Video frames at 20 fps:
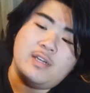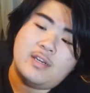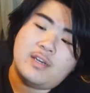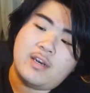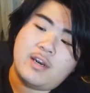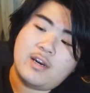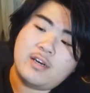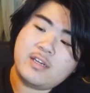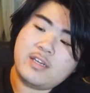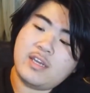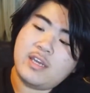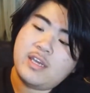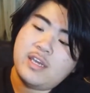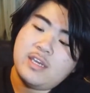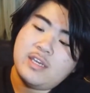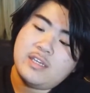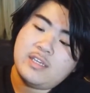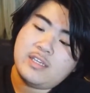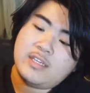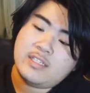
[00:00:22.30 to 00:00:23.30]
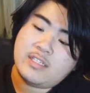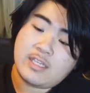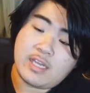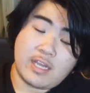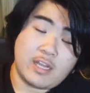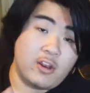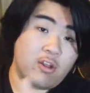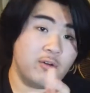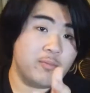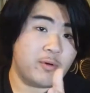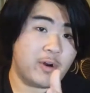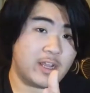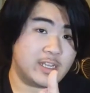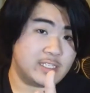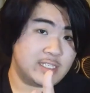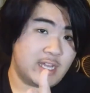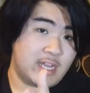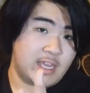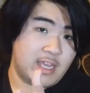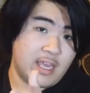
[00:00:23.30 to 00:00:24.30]
Lark is a low
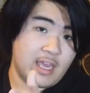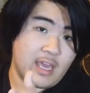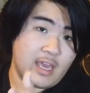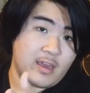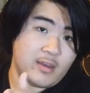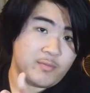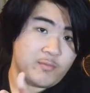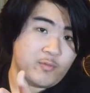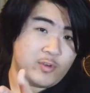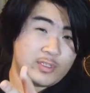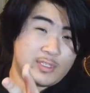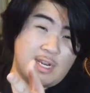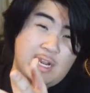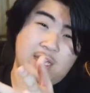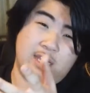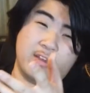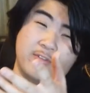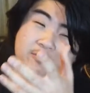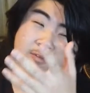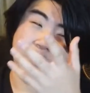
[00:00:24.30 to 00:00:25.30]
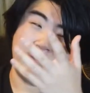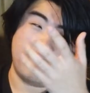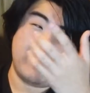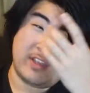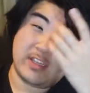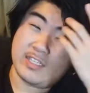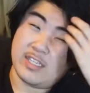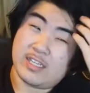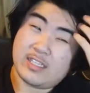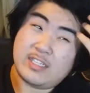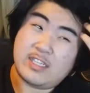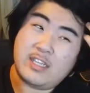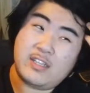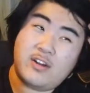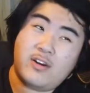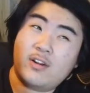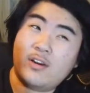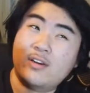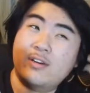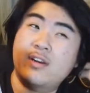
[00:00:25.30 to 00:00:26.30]
price IEM with like a
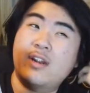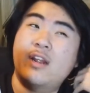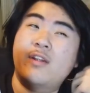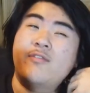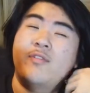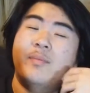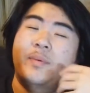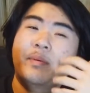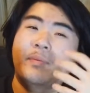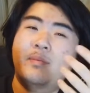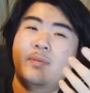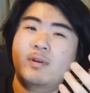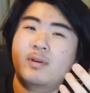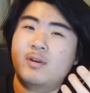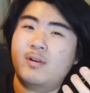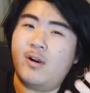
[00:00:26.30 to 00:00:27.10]
$50-$60 I remember,